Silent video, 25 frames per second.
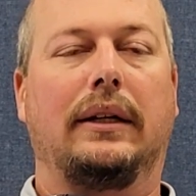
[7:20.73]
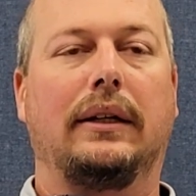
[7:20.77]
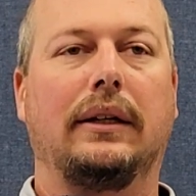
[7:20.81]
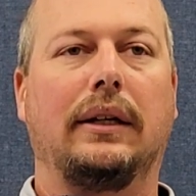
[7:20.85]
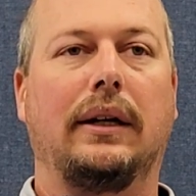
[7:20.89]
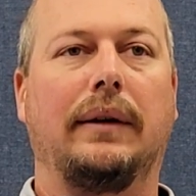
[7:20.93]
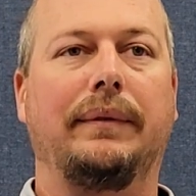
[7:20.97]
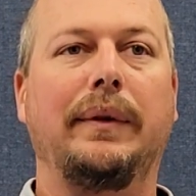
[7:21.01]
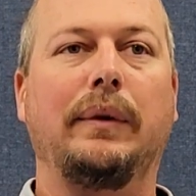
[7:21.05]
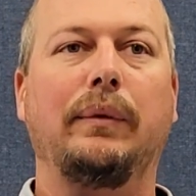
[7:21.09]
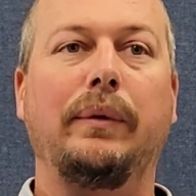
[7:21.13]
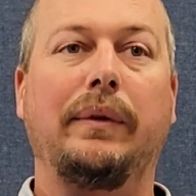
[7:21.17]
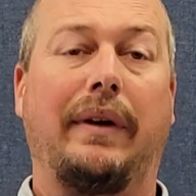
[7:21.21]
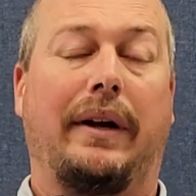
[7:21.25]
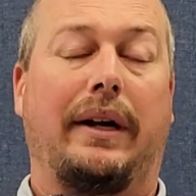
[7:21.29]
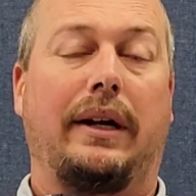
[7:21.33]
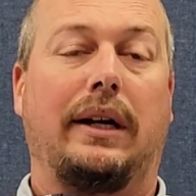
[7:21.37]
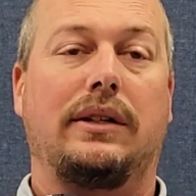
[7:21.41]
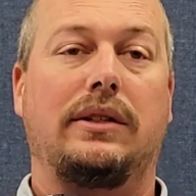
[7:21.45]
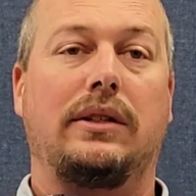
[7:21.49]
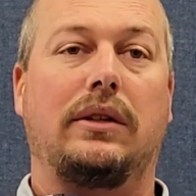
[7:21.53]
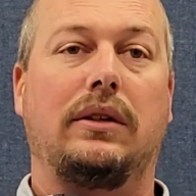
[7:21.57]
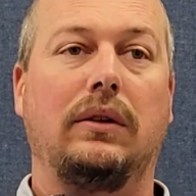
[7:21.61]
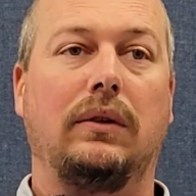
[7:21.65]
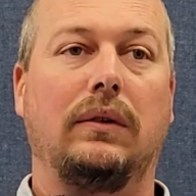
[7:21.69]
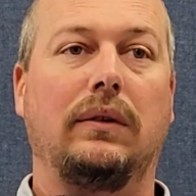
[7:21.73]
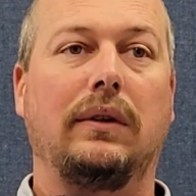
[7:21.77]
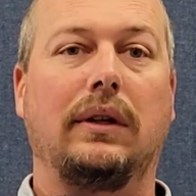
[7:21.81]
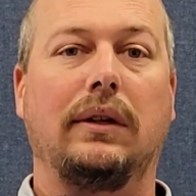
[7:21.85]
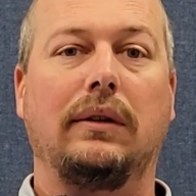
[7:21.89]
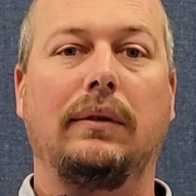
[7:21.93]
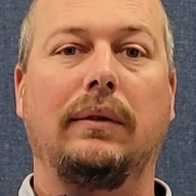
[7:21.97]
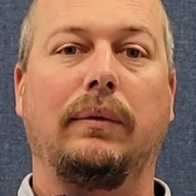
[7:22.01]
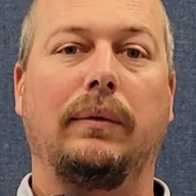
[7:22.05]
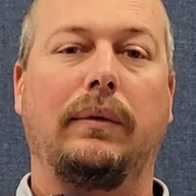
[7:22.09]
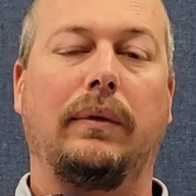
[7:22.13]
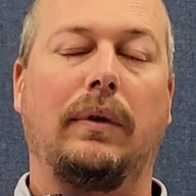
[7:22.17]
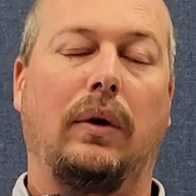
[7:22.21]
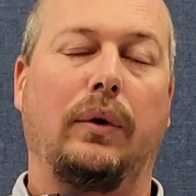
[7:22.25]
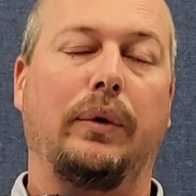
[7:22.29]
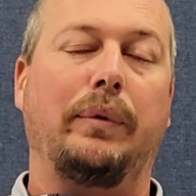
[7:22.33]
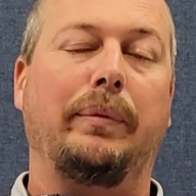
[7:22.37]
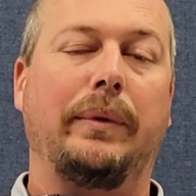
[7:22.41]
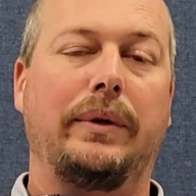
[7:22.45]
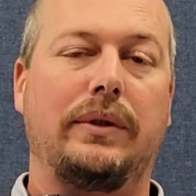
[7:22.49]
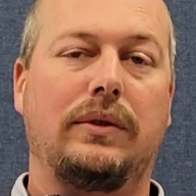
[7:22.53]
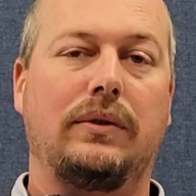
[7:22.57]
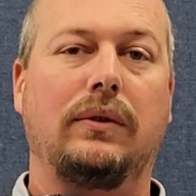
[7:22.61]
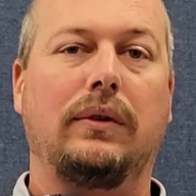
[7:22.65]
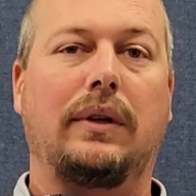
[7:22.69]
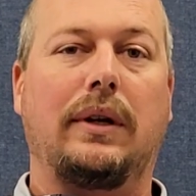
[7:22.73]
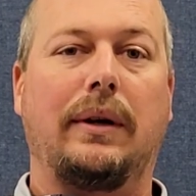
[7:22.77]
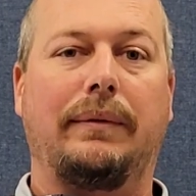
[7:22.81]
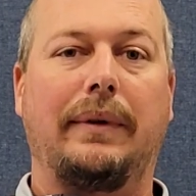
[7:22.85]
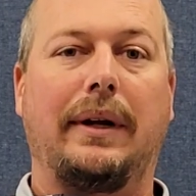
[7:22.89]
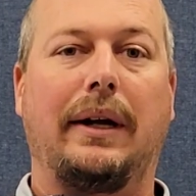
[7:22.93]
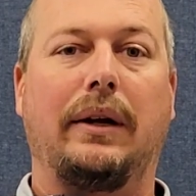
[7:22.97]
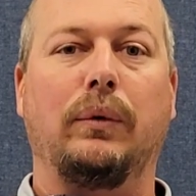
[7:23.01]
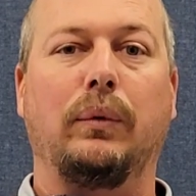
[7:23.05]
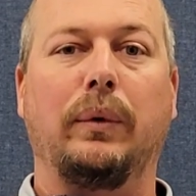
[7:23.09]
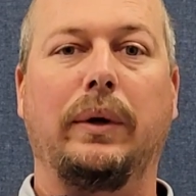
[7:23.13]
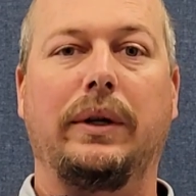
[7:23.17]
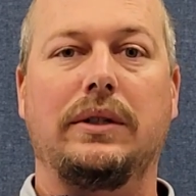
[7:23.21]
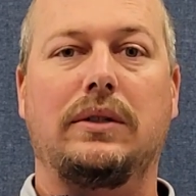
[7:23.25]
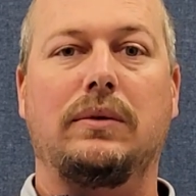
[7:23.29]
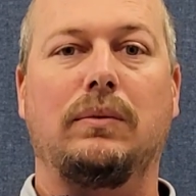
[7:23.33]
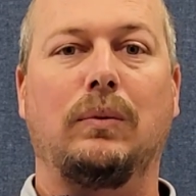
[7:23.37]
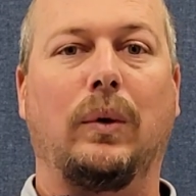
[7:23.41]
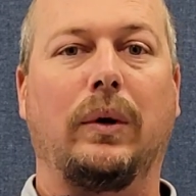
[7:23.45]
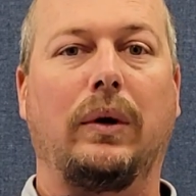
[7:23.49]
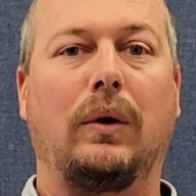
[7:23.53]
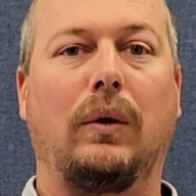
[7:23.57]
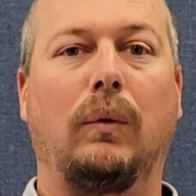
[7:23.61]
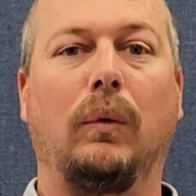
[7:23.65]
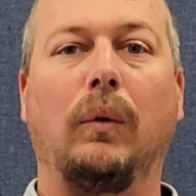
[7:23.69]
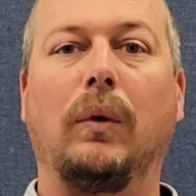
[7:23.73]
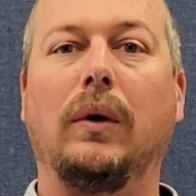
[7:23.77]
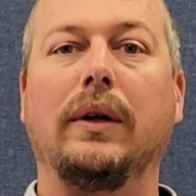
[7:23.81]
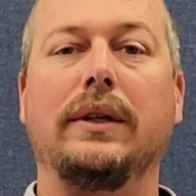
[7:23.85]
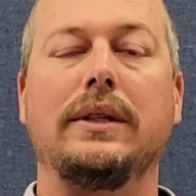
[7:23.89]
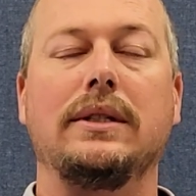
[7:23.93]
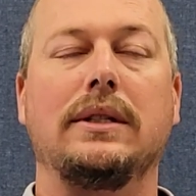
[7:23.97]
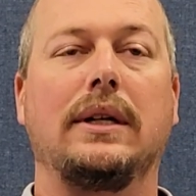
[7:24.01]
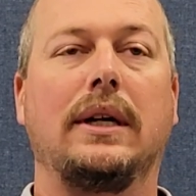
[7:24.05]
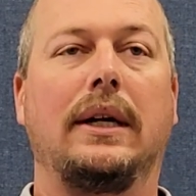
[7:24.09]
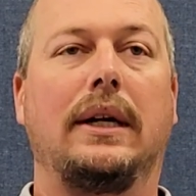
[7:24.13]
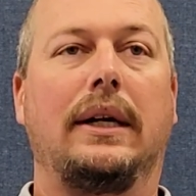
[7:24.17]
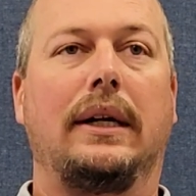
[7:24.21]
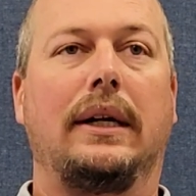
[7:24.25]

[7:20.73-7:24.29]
Then we've got to execute. And ultimately it's going to come down to winning some one-on-ones.